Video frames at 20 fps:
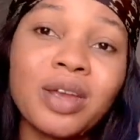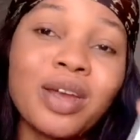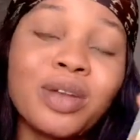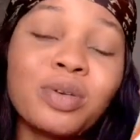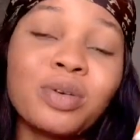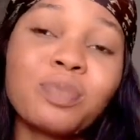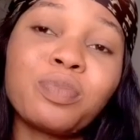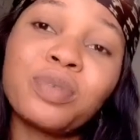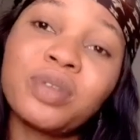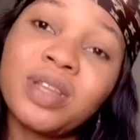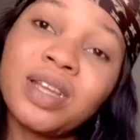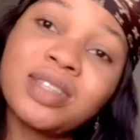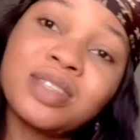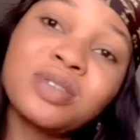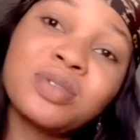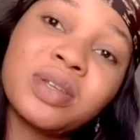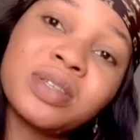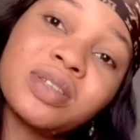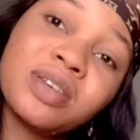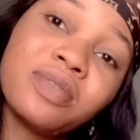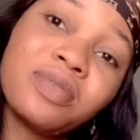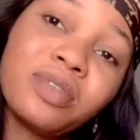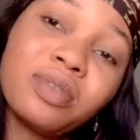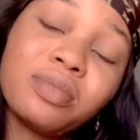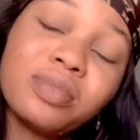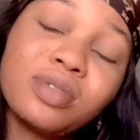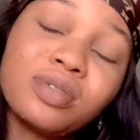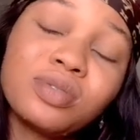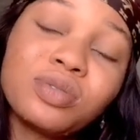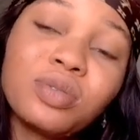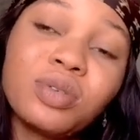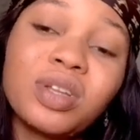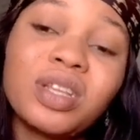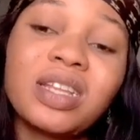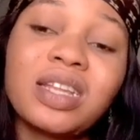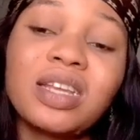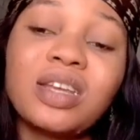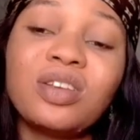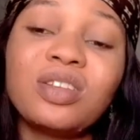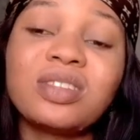you are not protecting yourself from the sun,
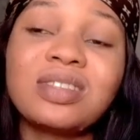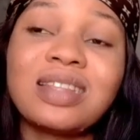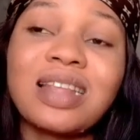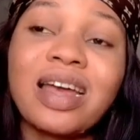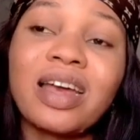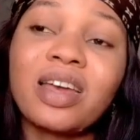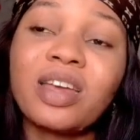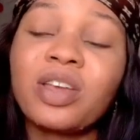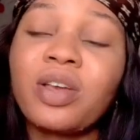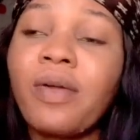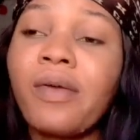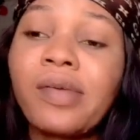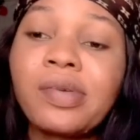it's like